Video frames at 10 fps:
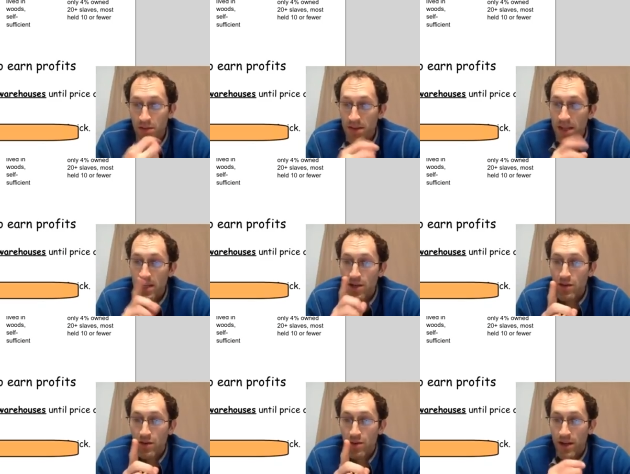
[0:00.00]
but they
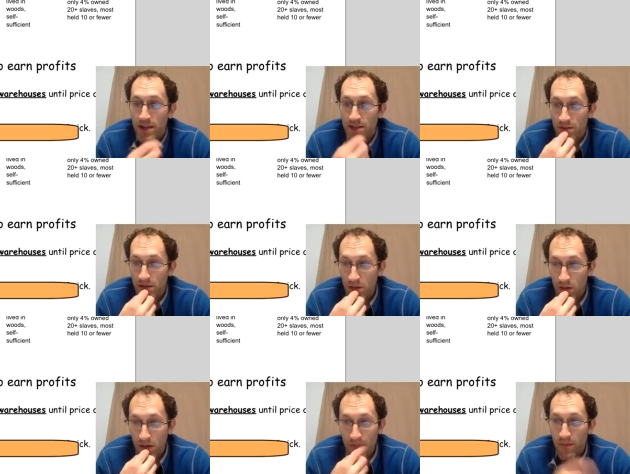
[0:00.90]
knew the price would go
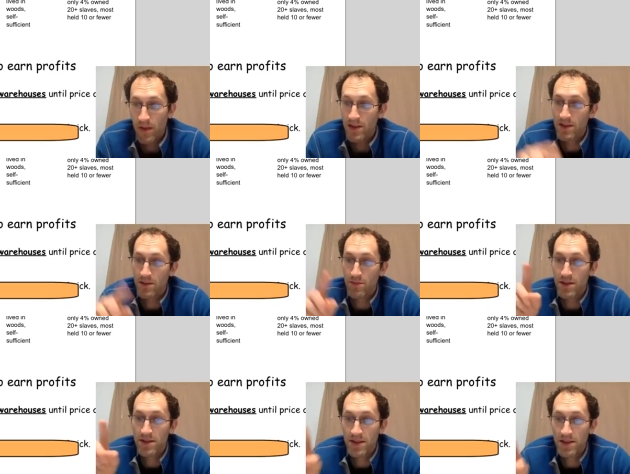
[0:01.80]
up because in
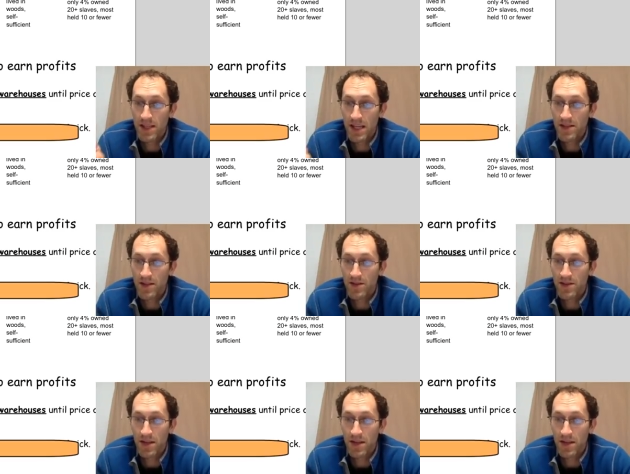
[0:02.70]
business things are